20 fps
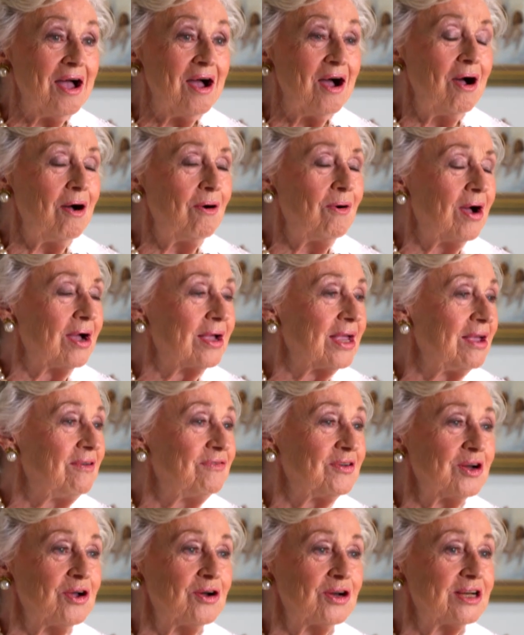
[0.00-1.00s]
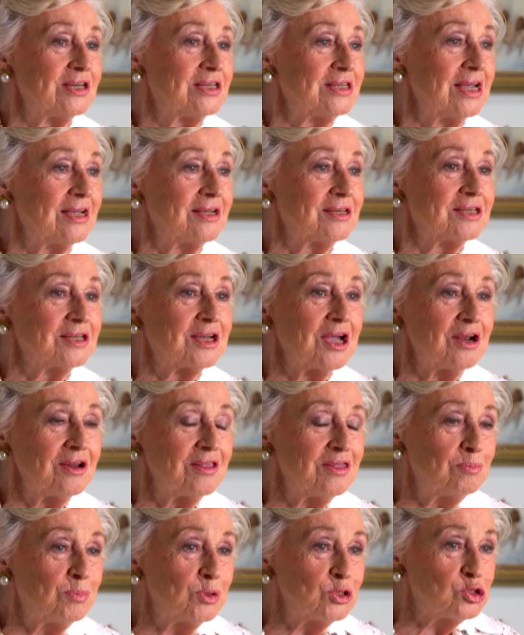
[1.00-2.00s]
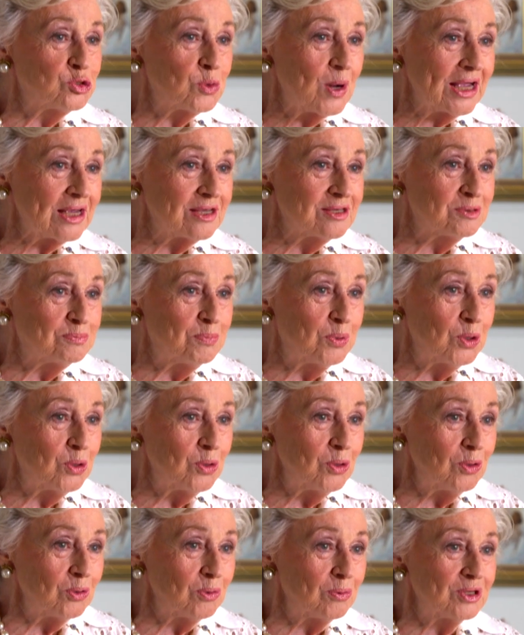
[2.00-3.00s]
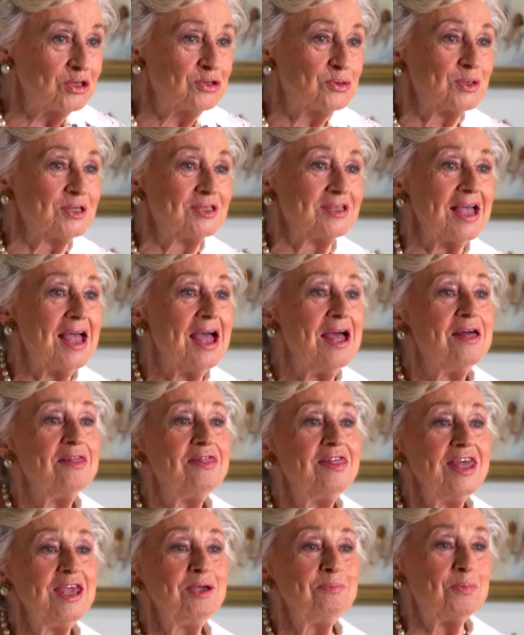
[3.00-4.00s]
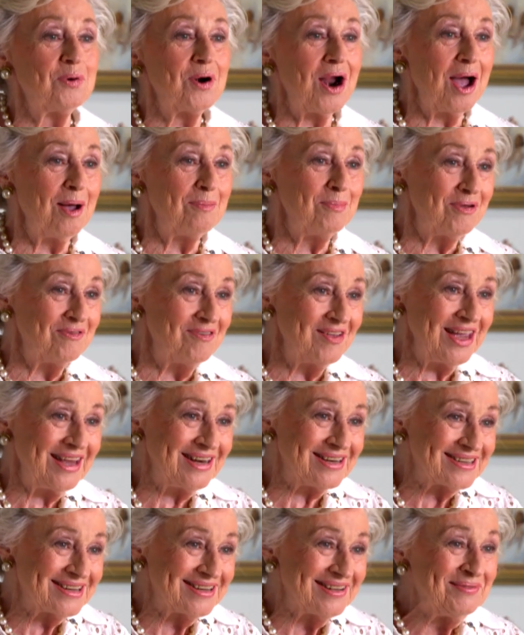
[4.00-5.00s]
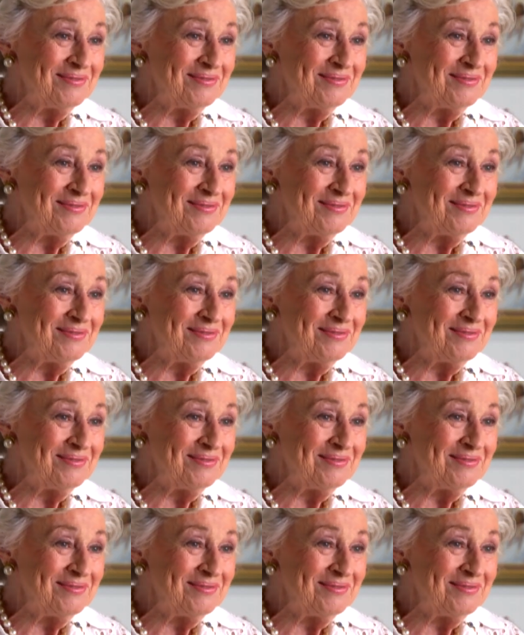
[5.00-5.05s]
I even got a ticket to go to the Bushwhackers Ball, which was the prime event.